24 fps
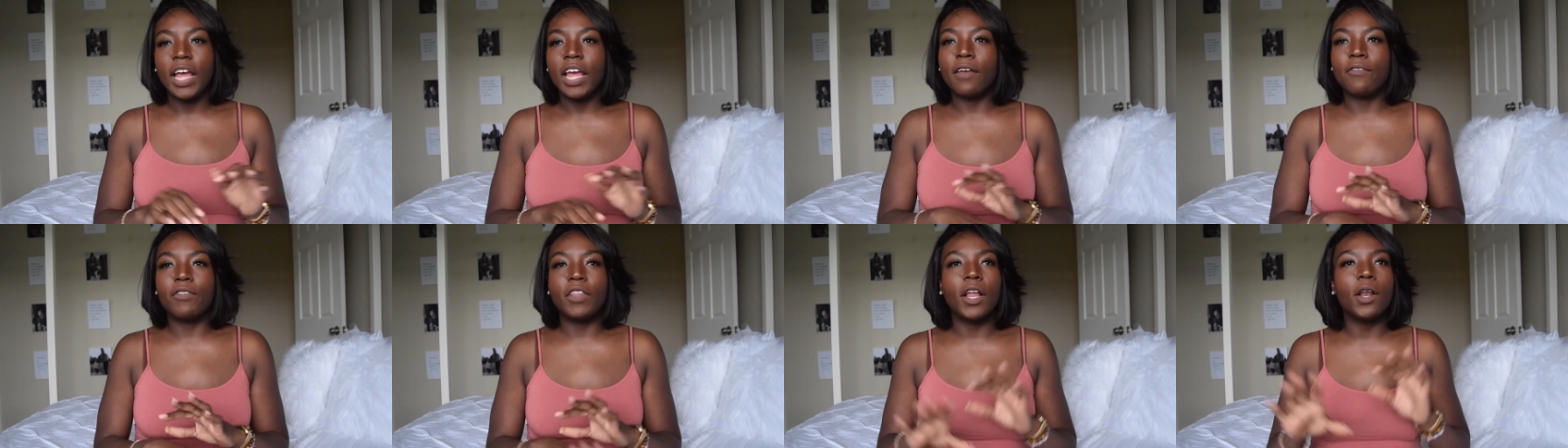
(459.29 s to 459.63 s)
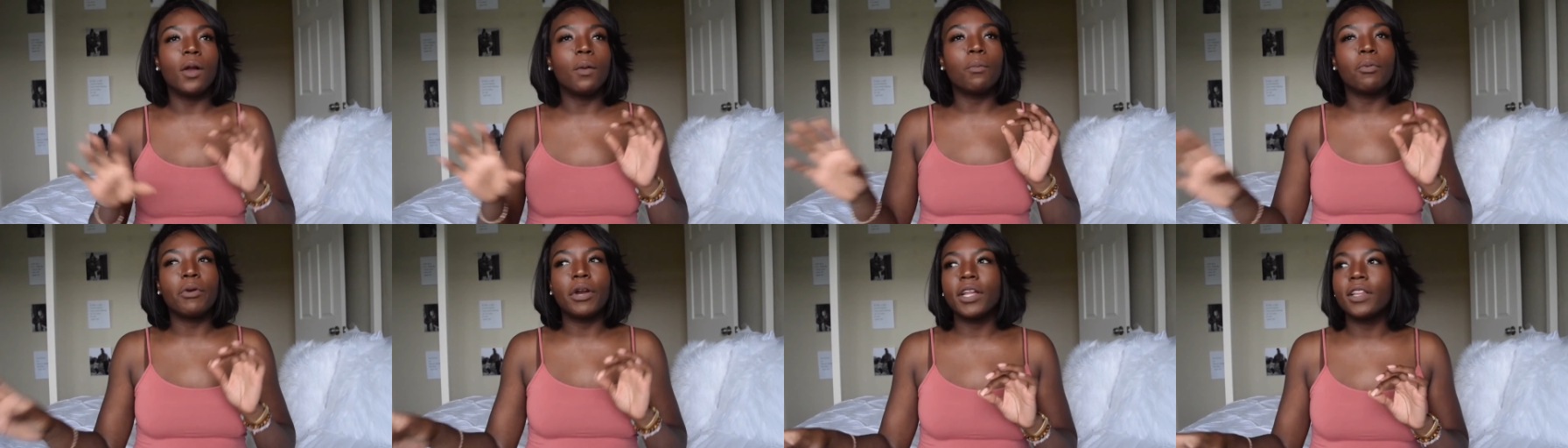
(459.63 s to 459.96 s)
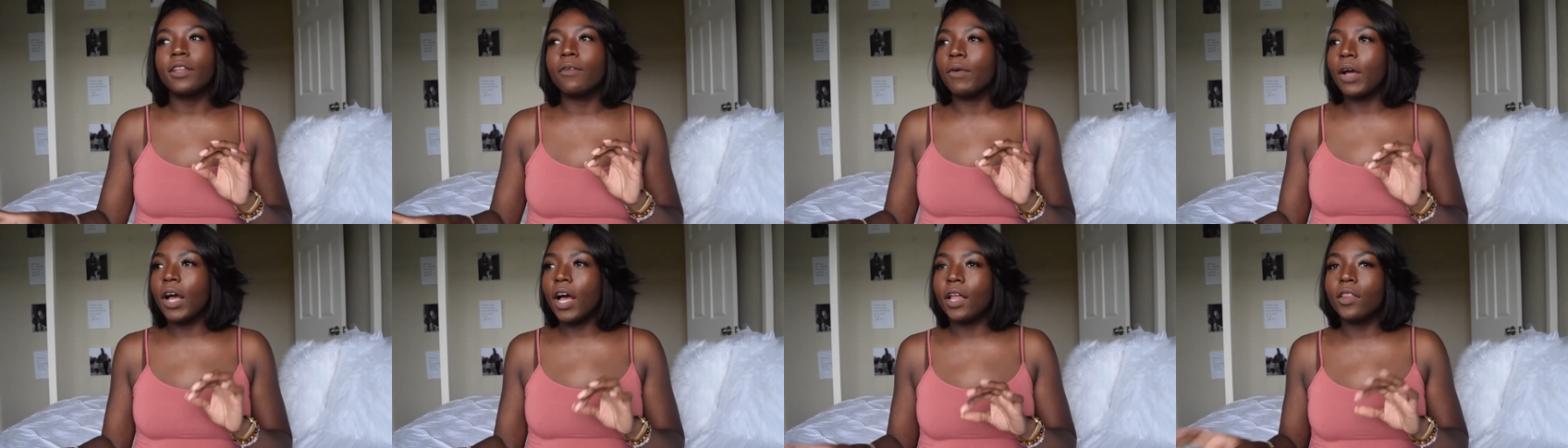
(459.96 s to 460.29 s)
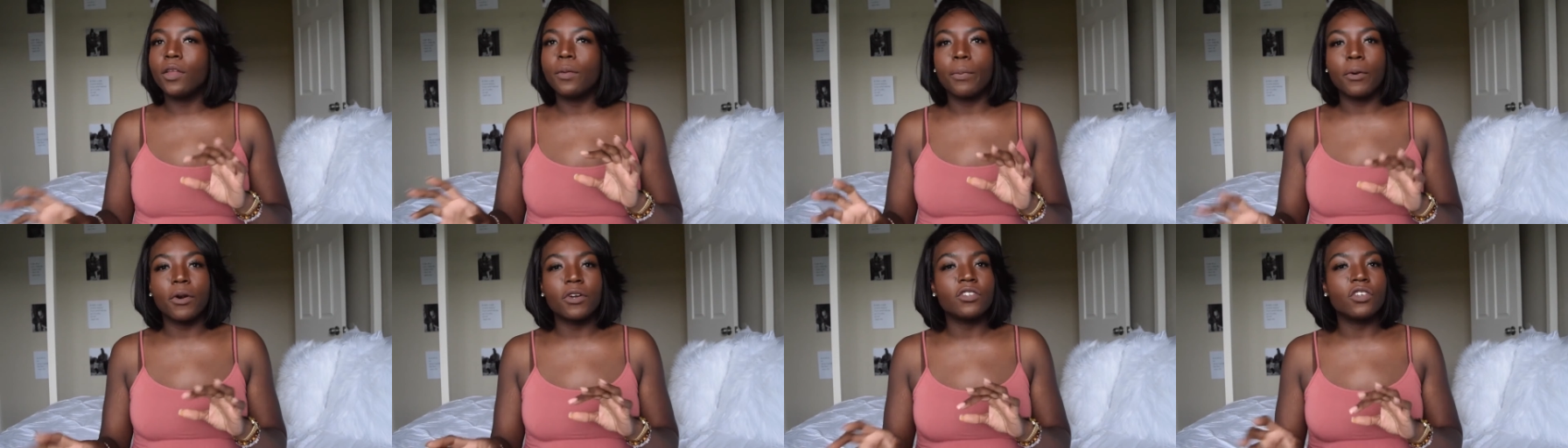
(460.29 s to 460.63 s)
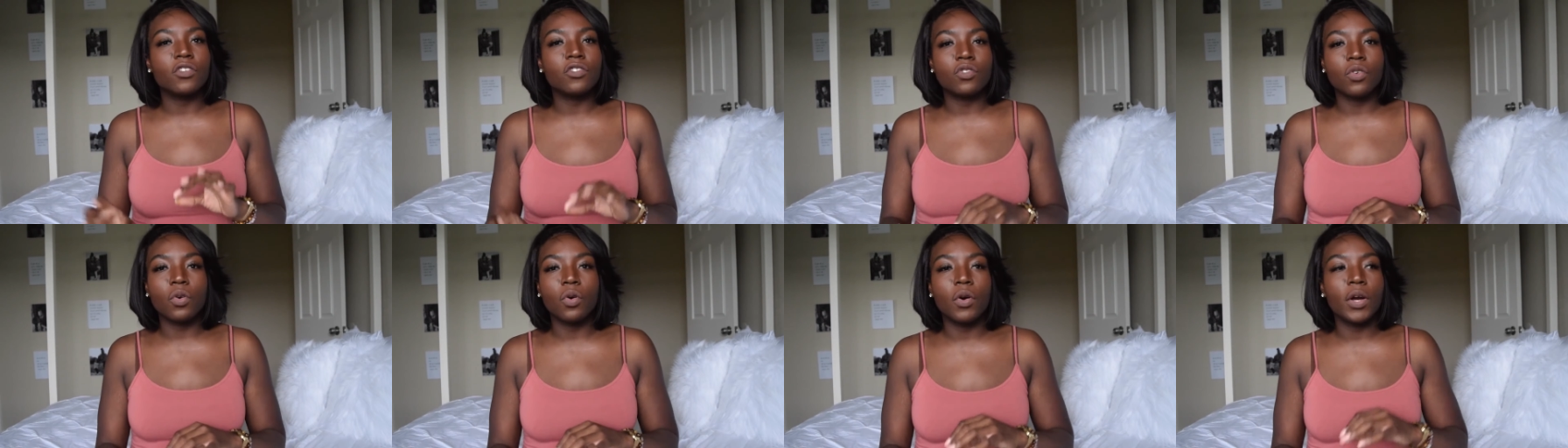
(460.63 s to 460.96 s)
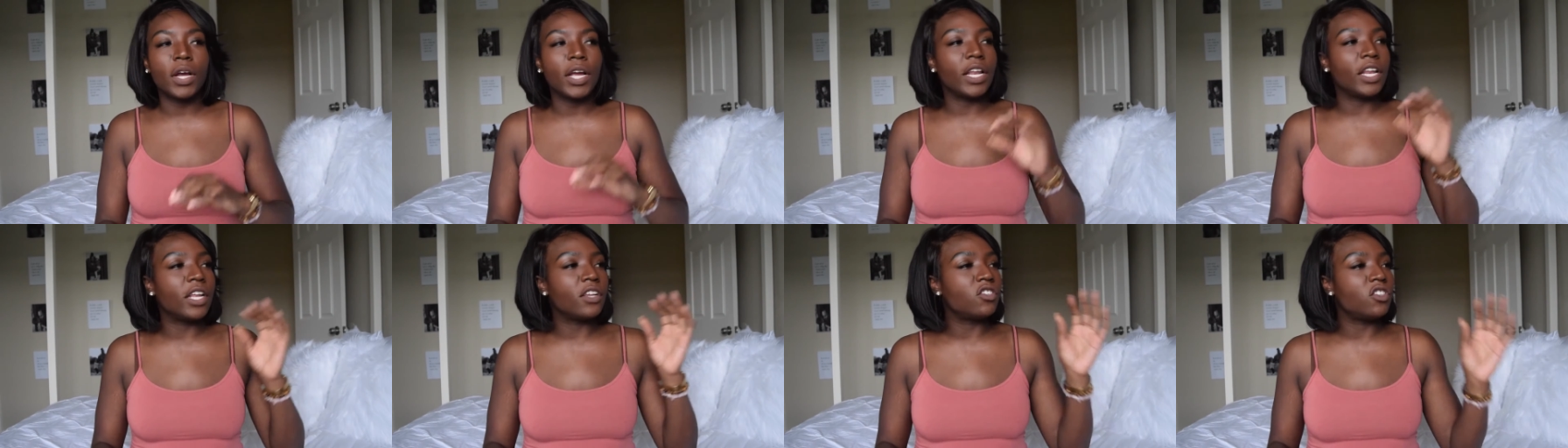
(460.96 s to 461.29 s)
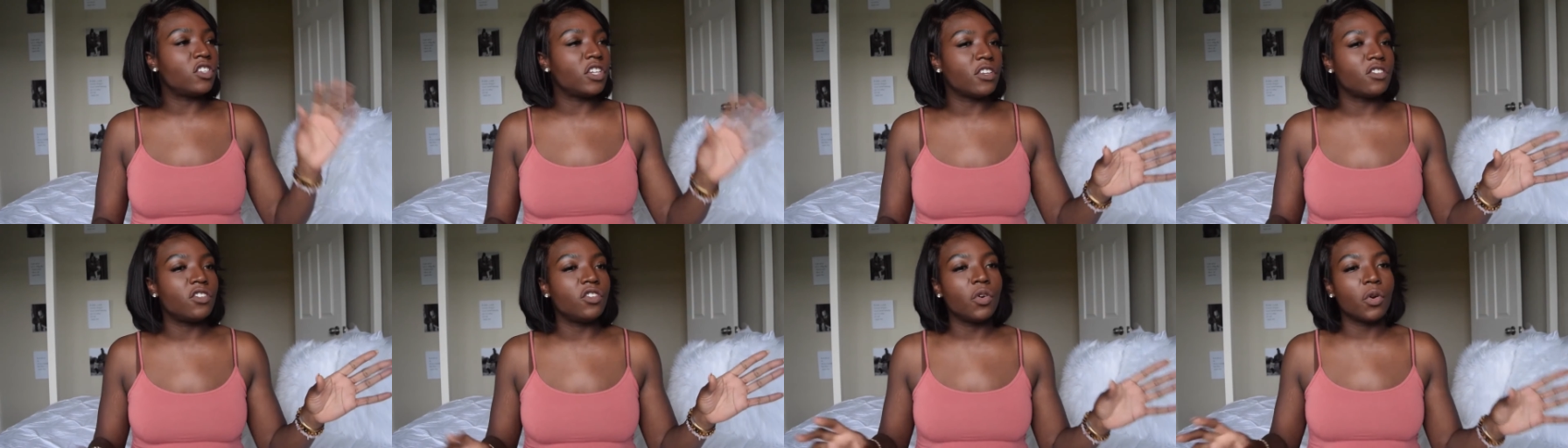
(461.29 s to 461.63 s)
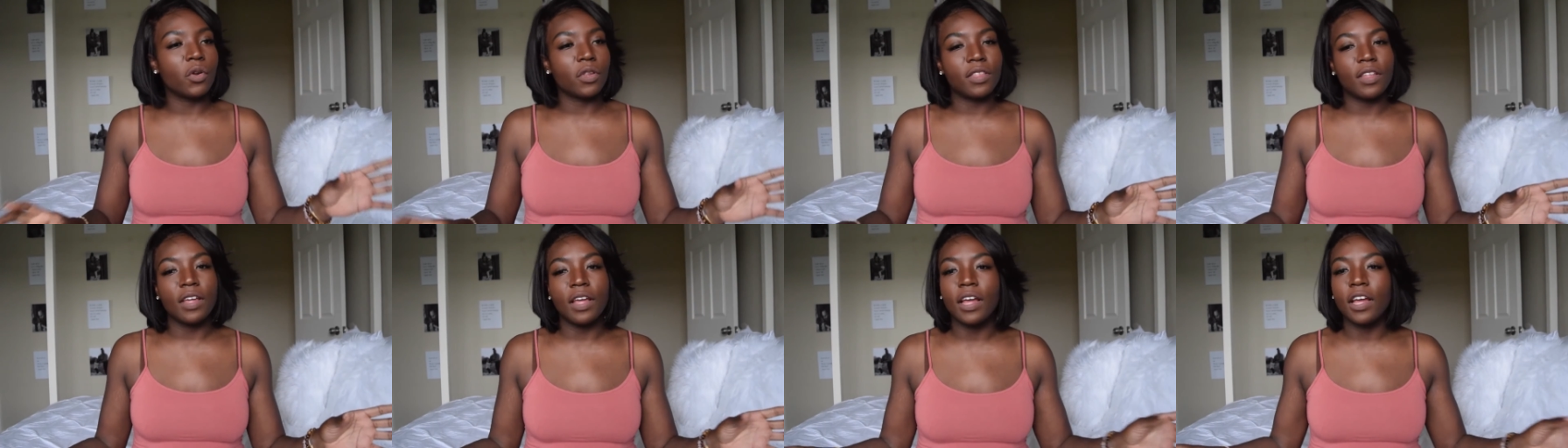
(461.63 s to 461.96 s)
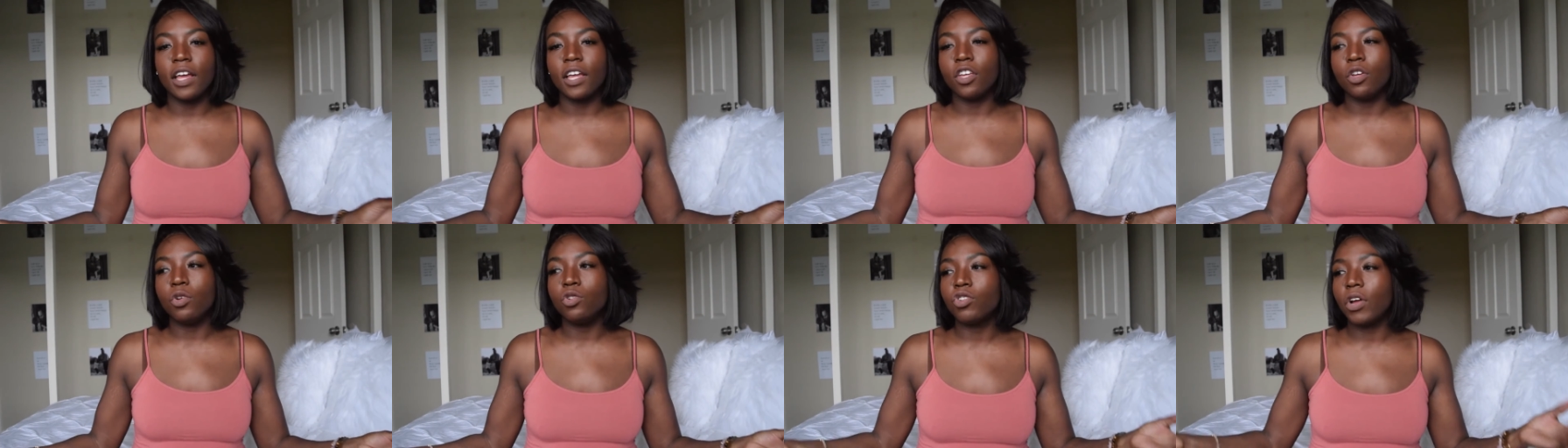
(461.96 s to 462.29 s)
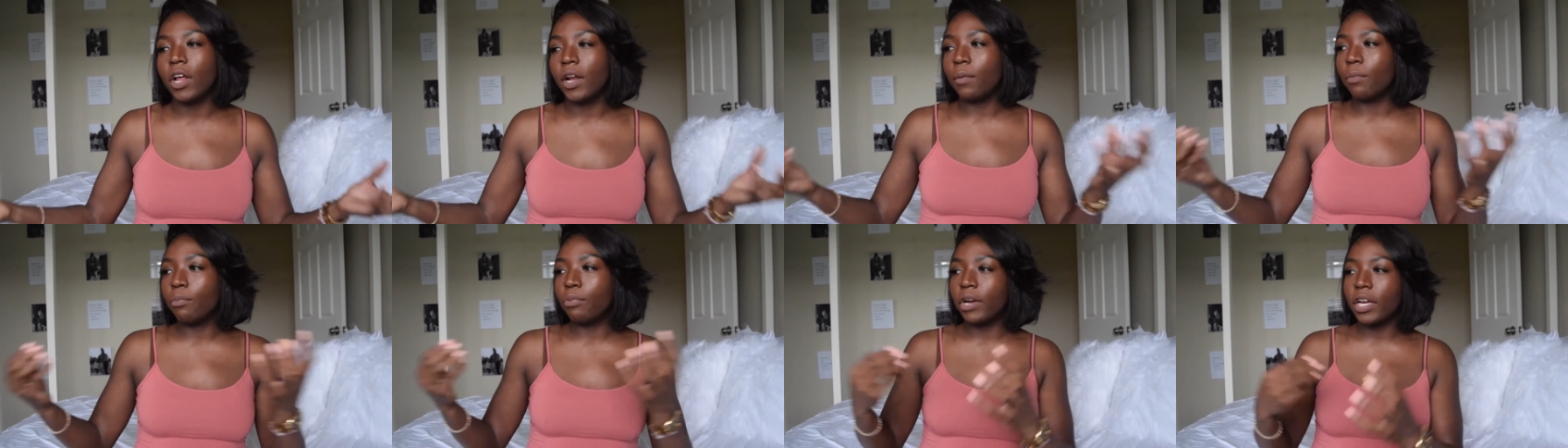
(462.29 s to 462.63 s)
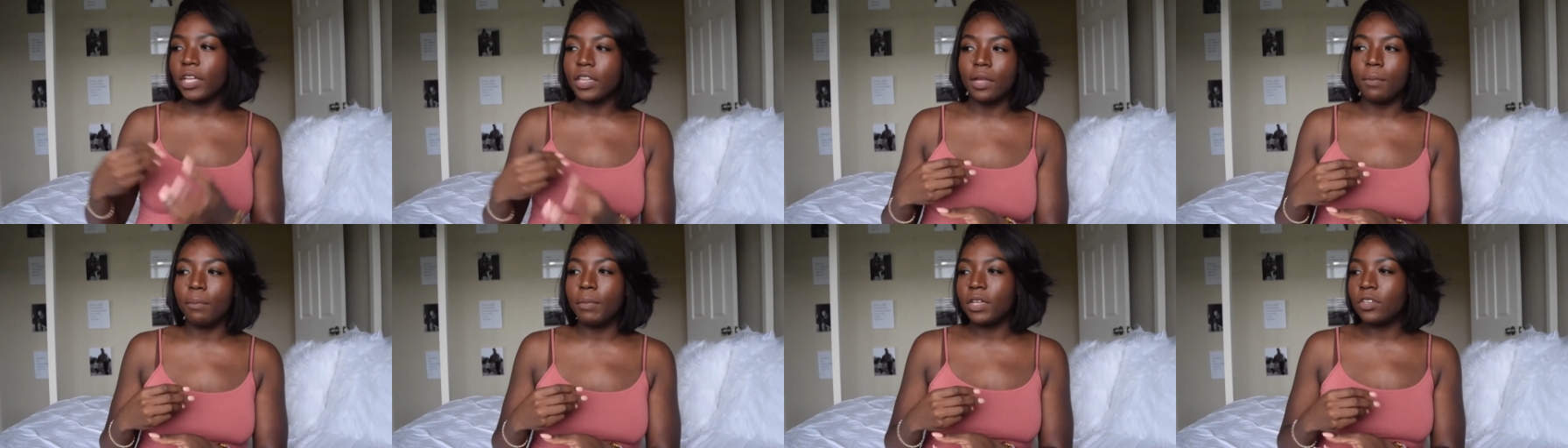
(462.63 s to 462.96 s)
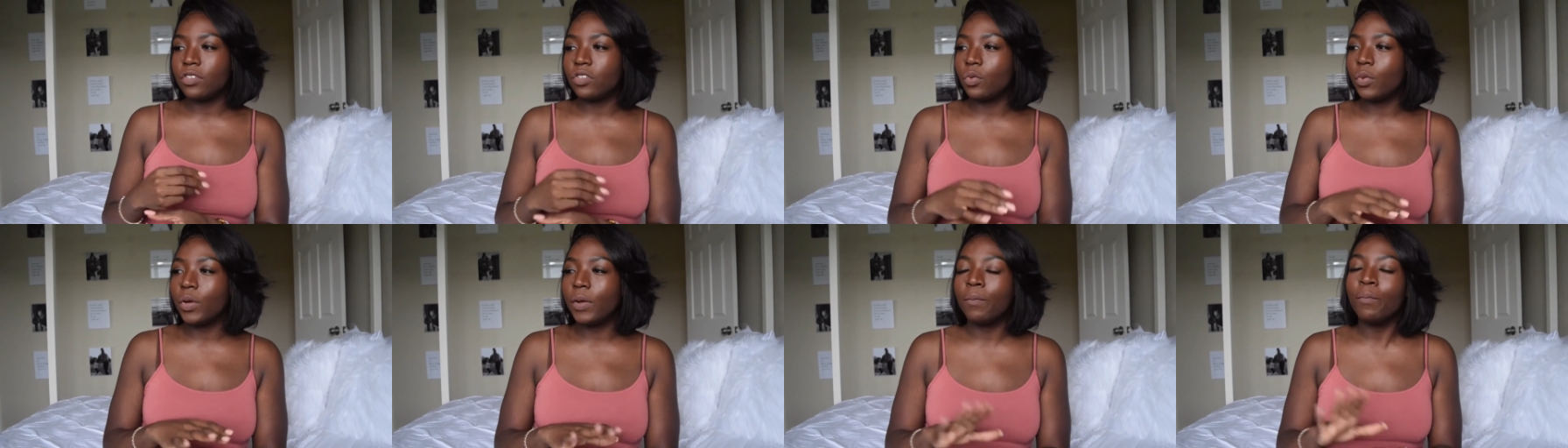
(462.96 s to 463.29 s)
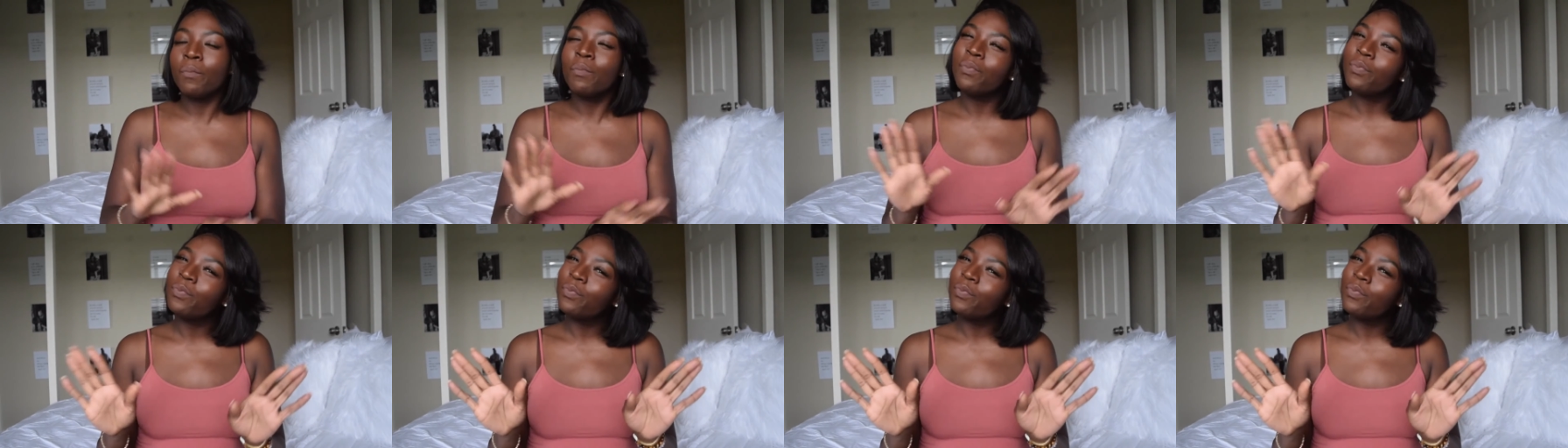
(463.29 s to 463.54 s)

If they don't bring the other person joy, and it's just your thing, and you trying to bring them into it,